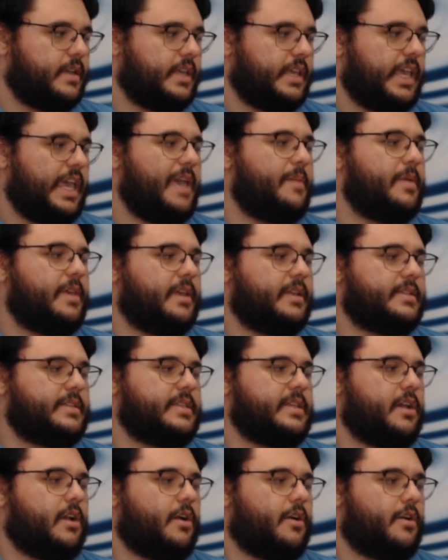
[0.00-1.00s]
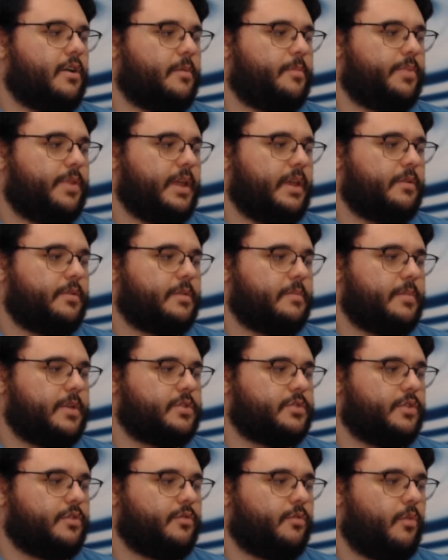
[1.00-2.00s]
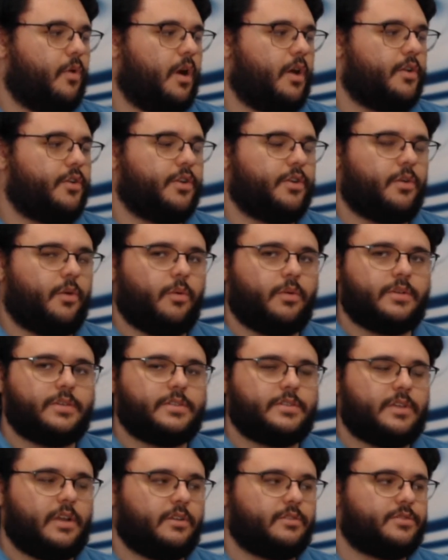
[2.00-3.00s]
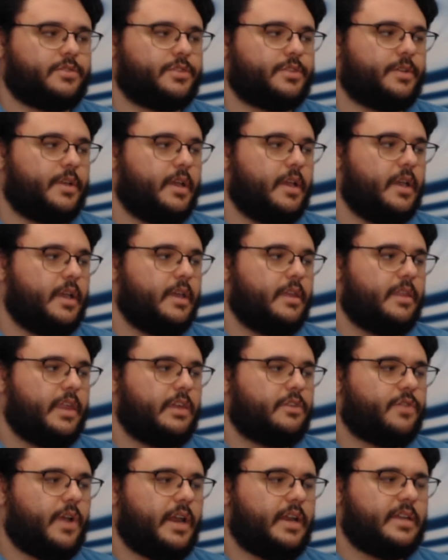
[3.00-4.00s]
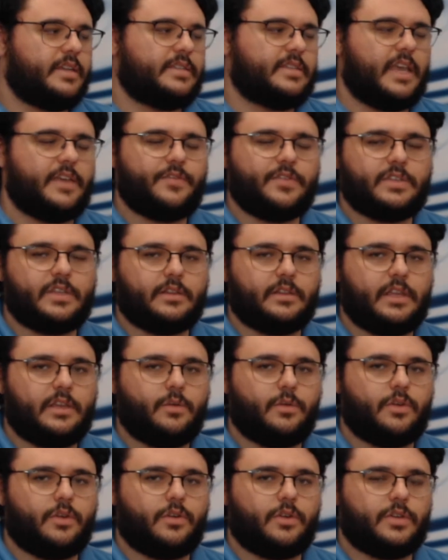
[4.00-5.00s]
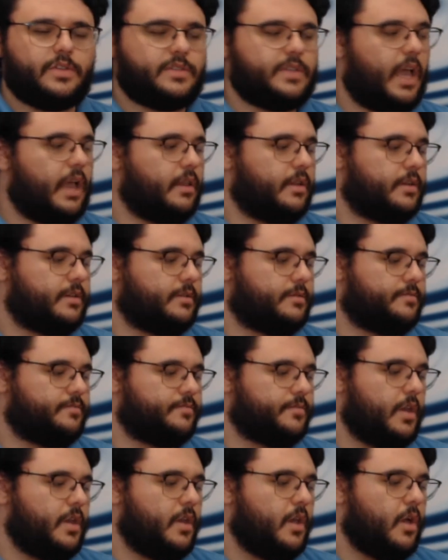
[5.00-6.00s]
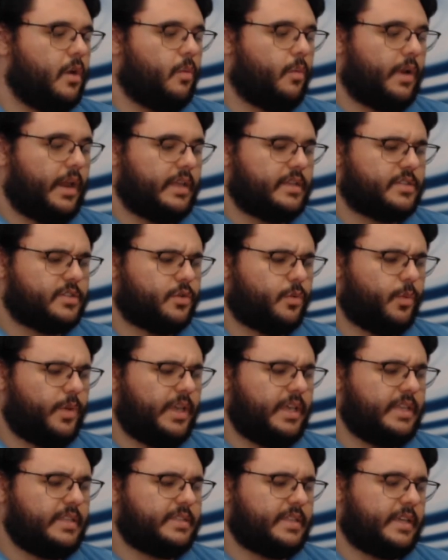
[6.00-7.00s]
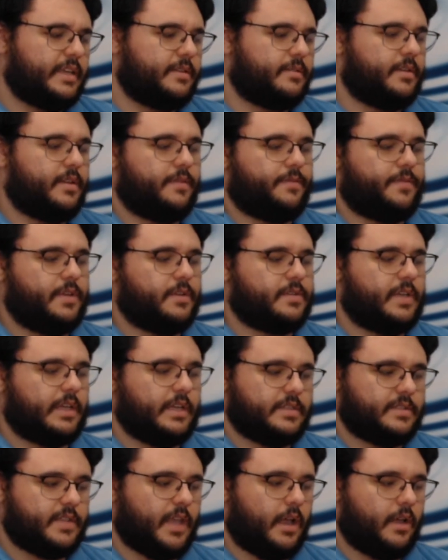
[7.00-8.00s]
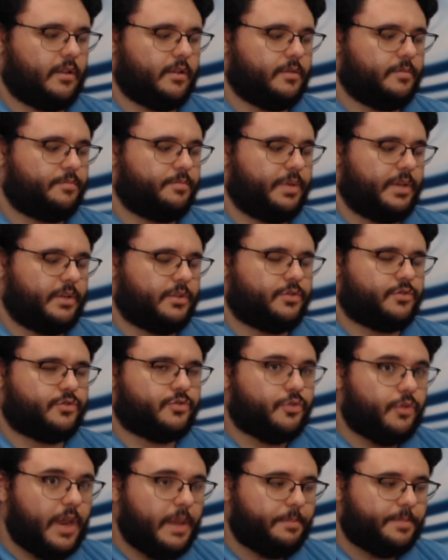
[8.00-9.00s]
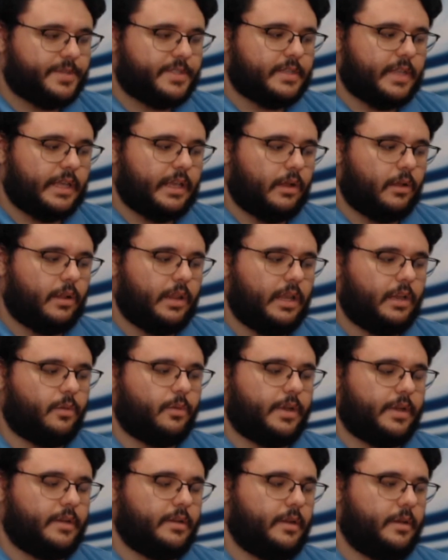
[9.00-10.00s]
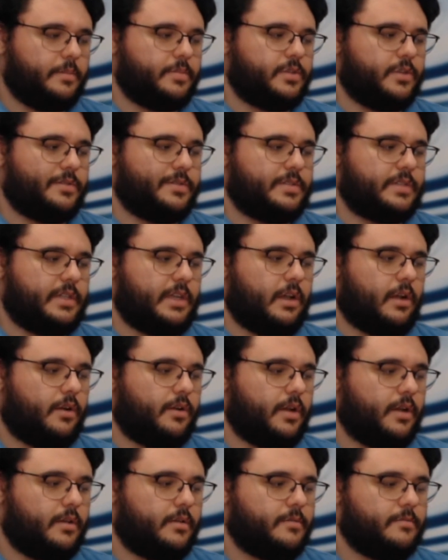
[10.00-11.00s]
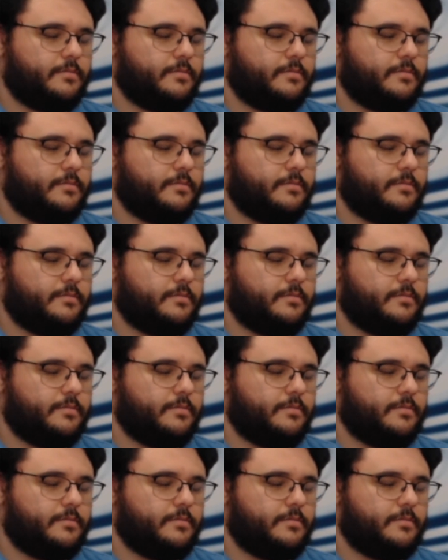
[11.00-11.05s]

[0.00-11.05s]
Cammy and Tiara play with a mixture of water and cornstarch. They try to decide if it's a liquid or a solid. When I squeeze it, it feels like a solid, but it drips like a liquid, observes Tiara.